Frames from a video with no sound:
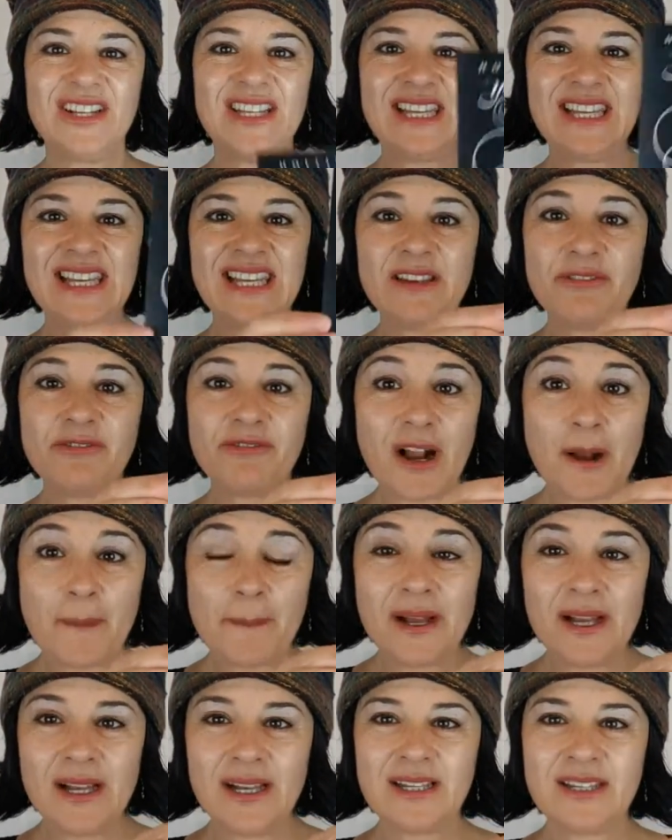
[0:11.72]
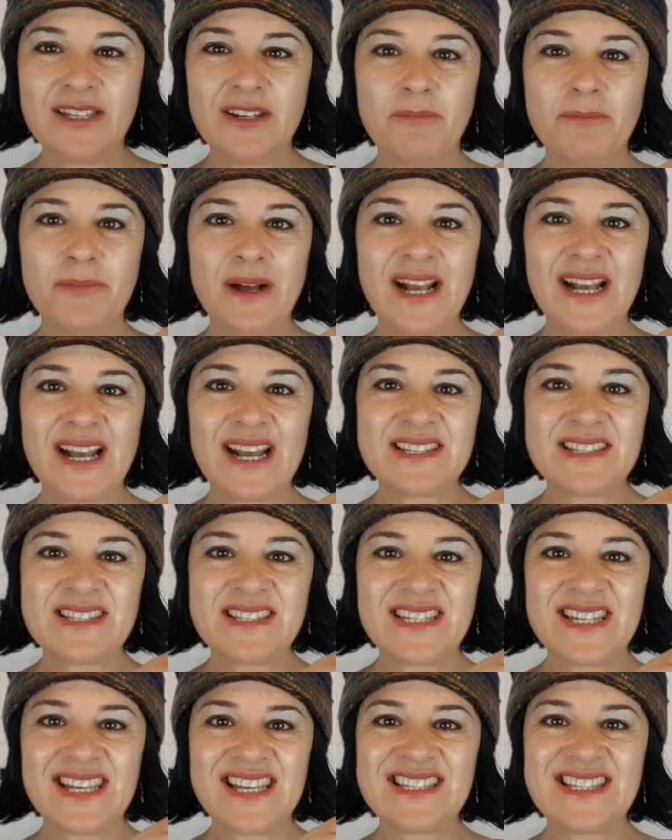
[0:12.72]
hear from? Your
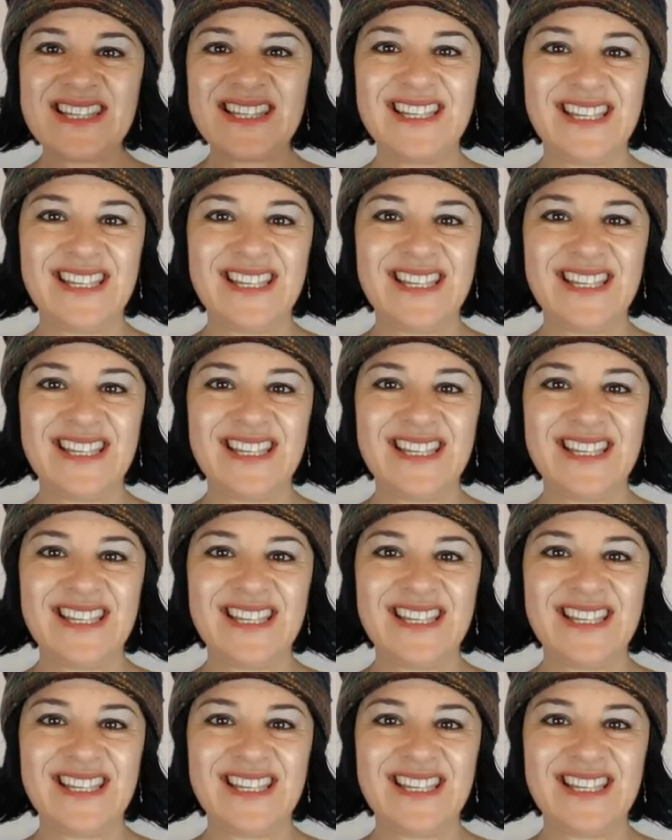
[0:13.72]
past is a